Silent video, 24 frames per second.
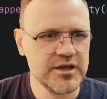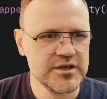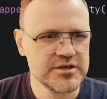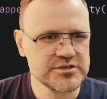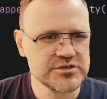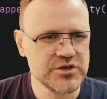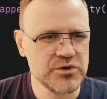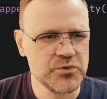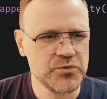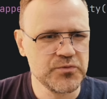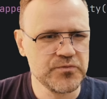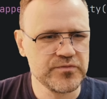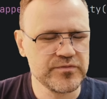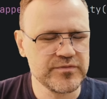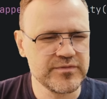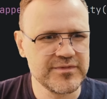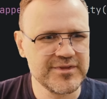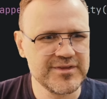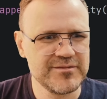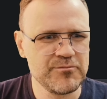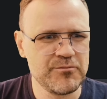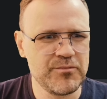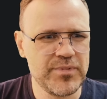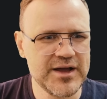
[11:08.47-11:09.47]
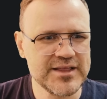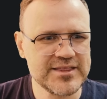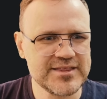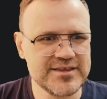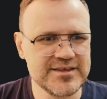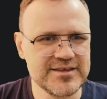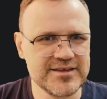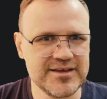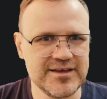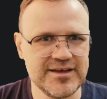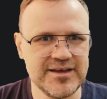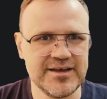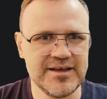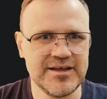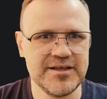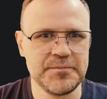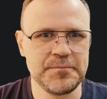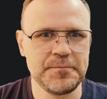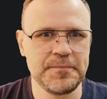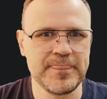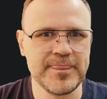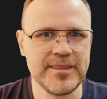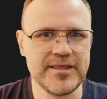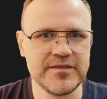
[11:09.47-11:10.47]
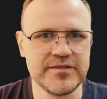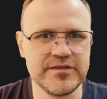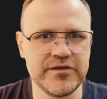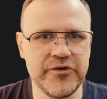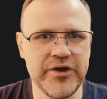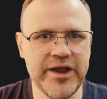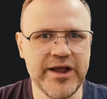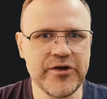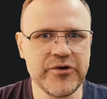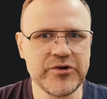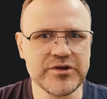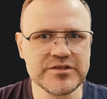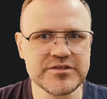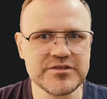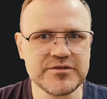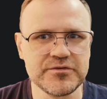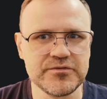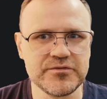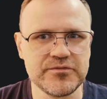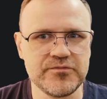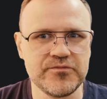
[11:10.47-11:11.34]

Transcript: So, but the record,